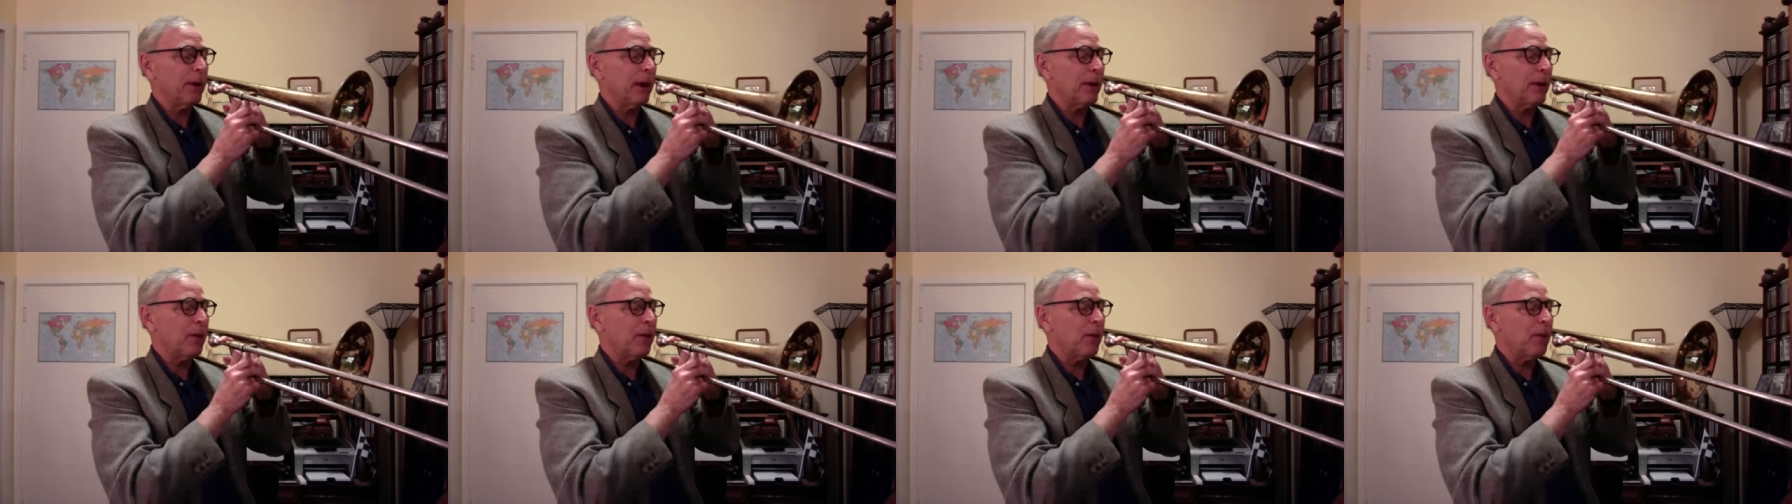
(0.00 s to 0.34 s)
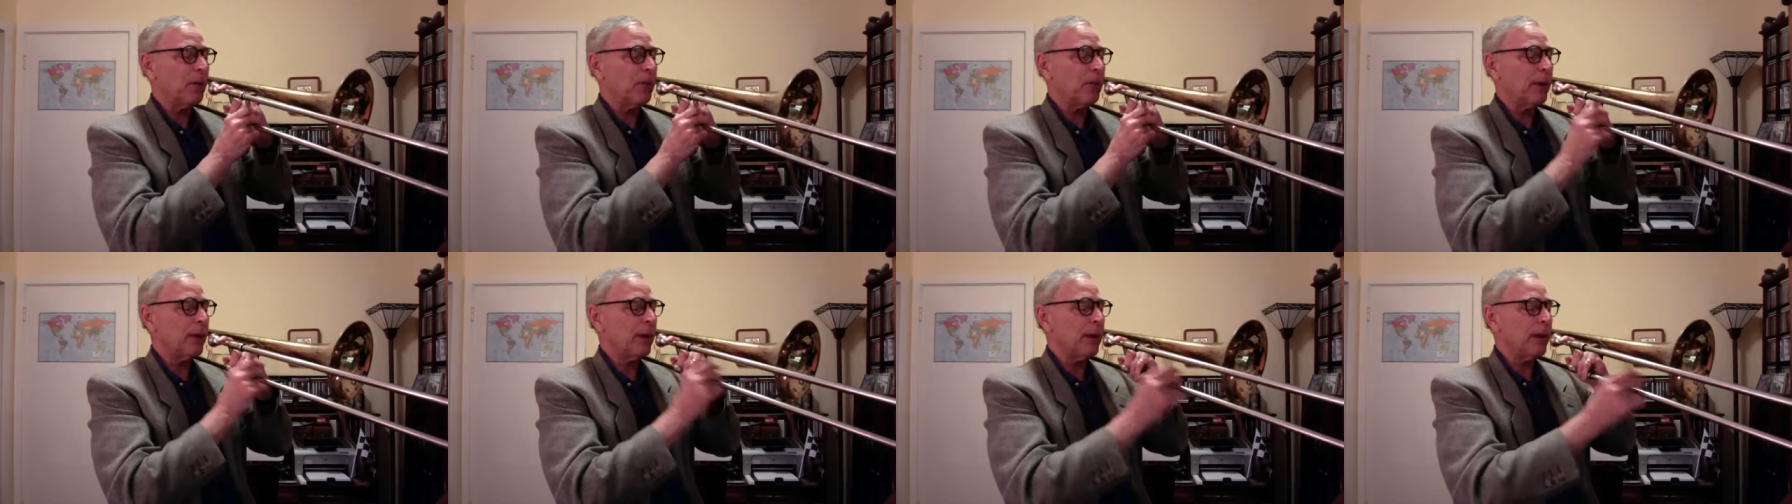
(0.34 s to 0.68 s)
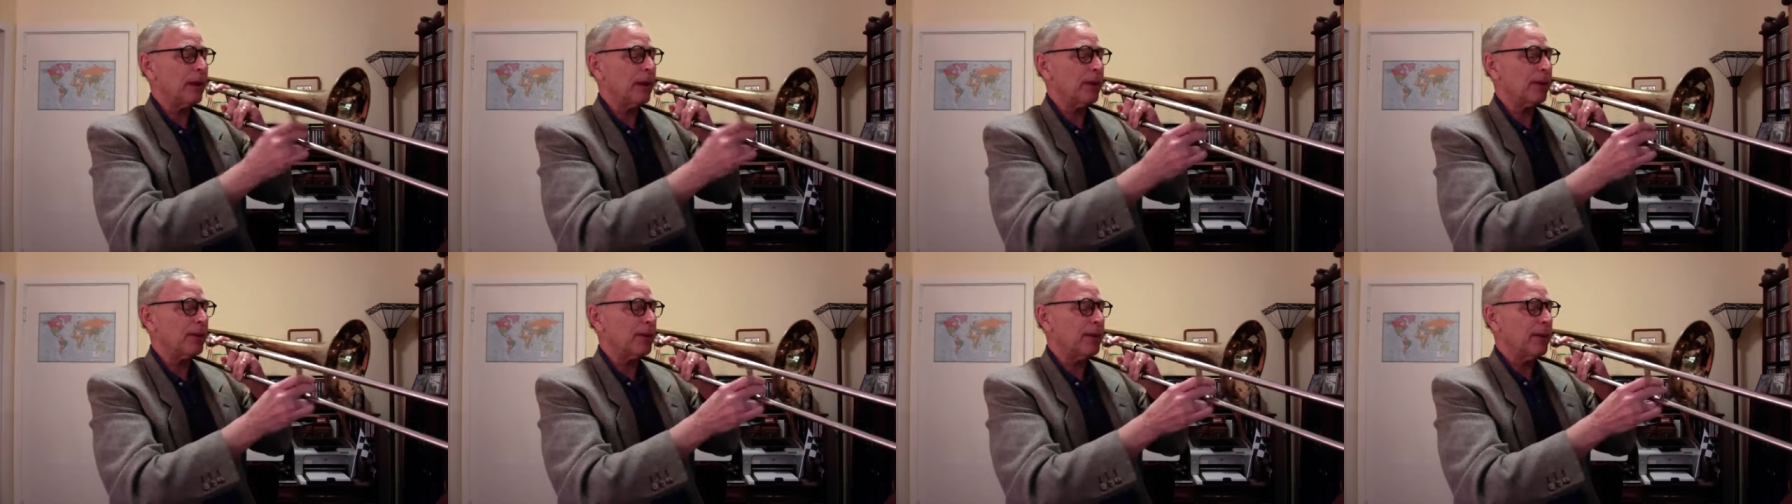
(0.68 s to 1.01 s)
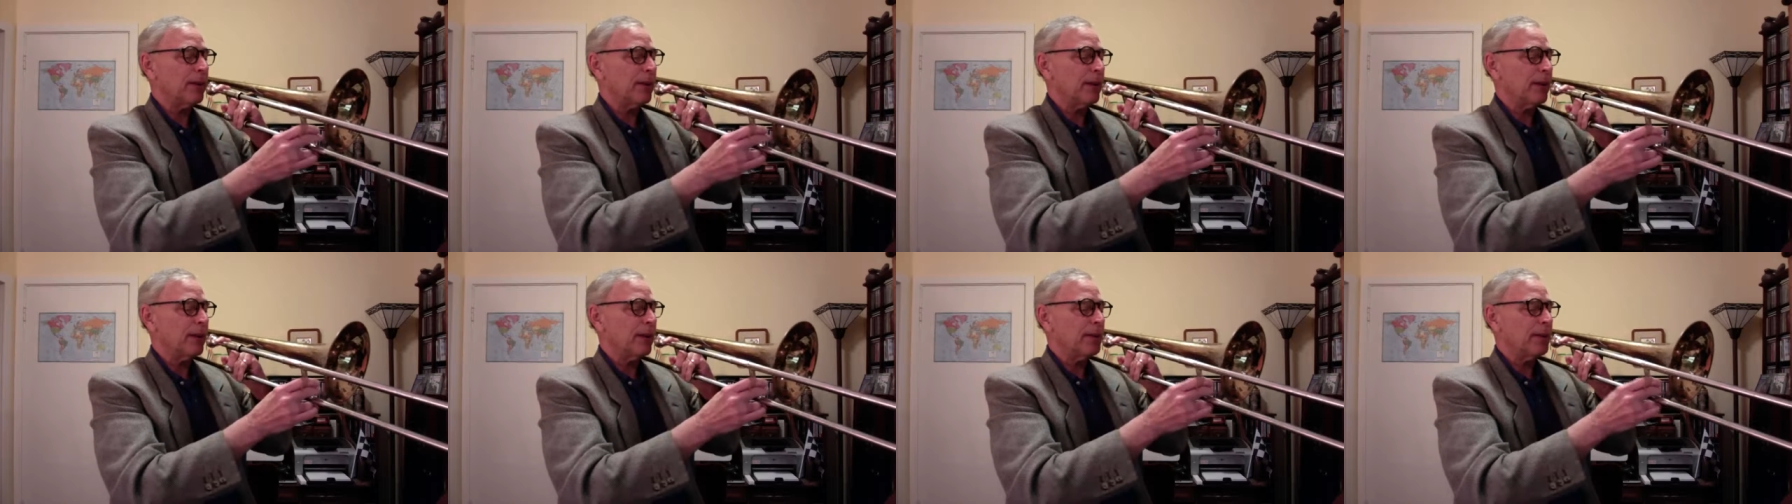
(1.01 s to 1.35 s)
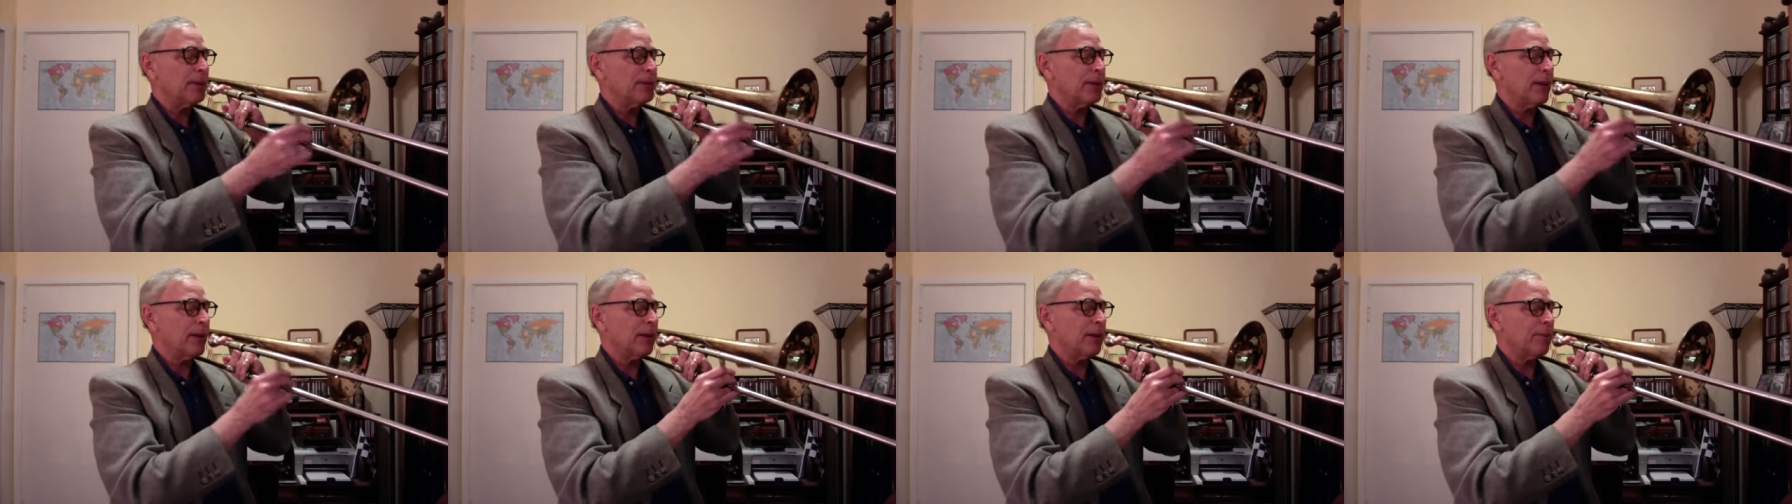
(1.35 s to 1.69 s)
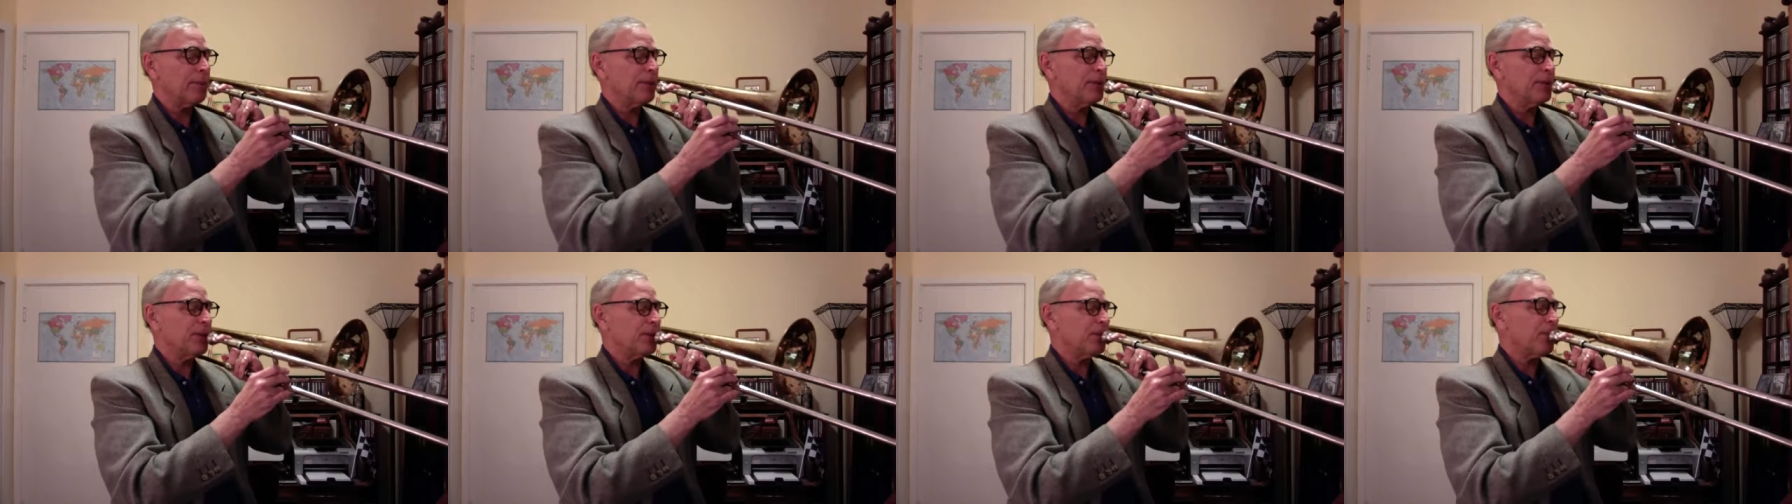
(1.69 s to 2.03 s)
and all the way in.
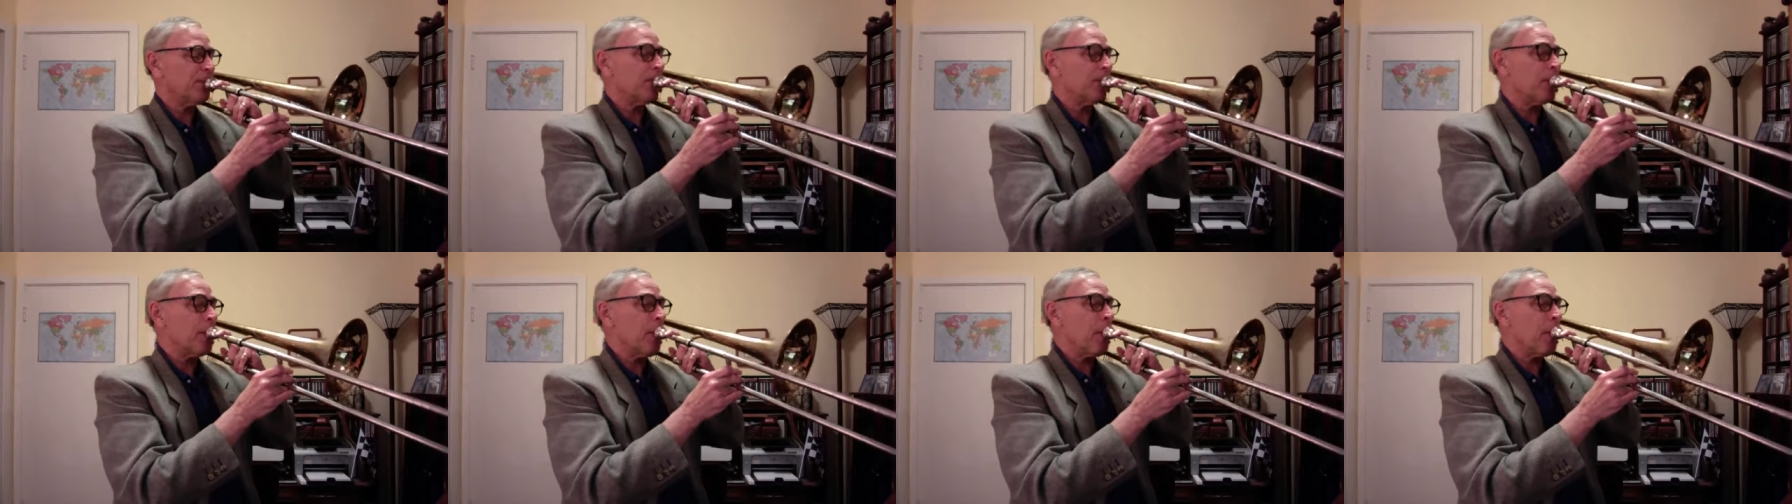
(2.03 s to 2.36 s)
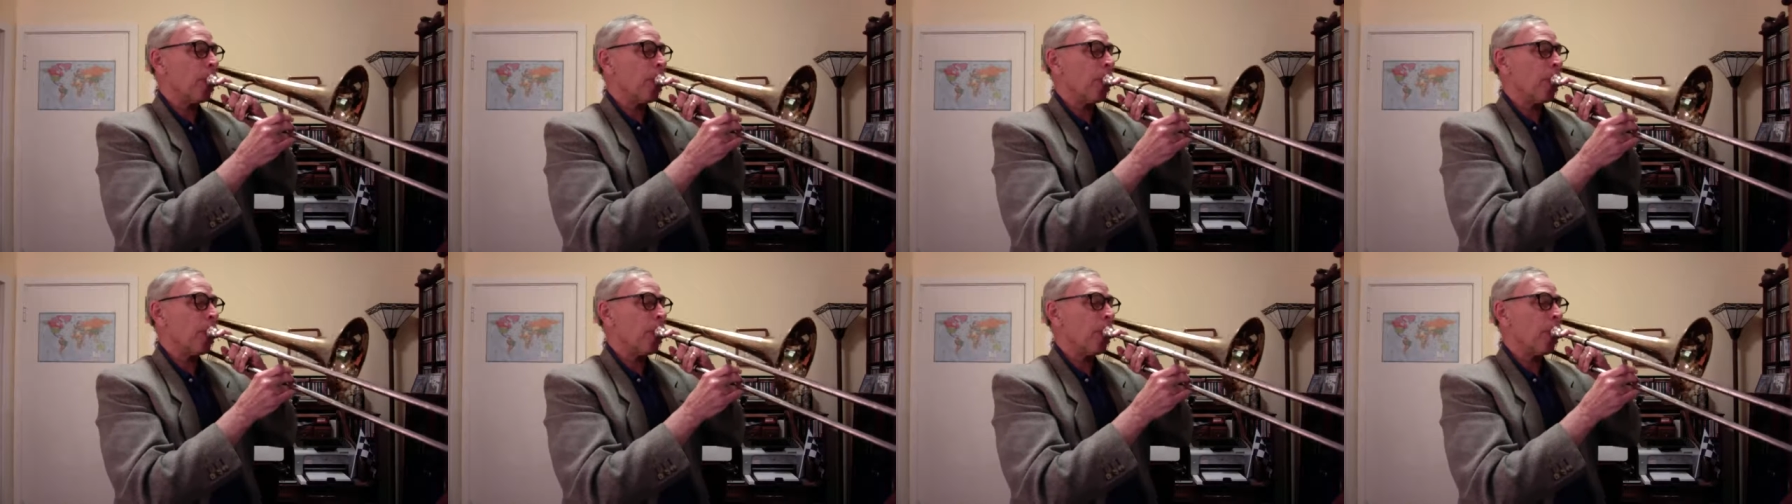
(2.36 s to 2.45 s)
Second position.